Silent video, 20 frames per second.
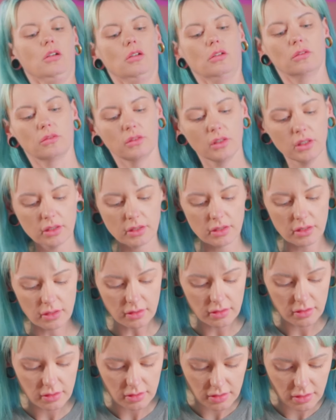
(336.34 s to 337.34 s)

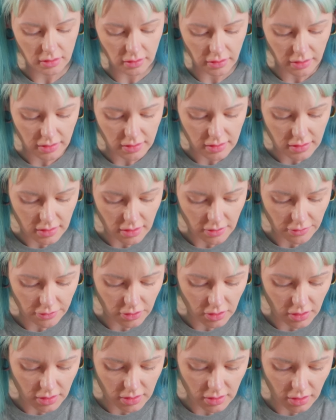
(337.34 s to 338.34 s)
Alright, so let's sit
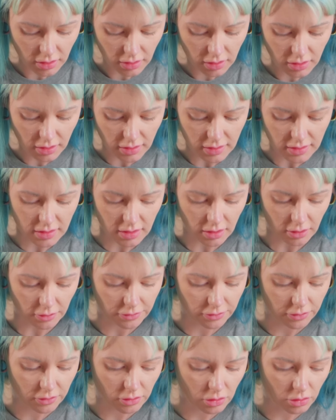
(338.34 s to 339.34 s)
for a second. I see a
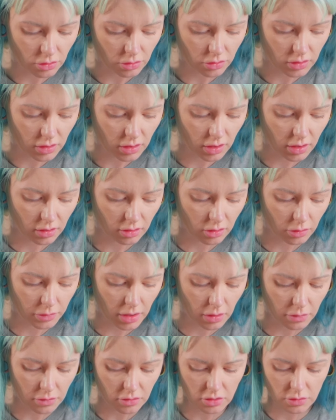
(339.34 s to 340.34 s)
few tiny little
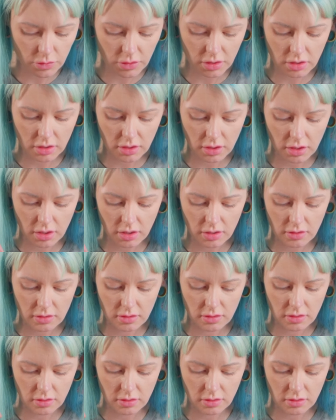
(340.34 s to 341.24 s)
bubbles we're gonna get.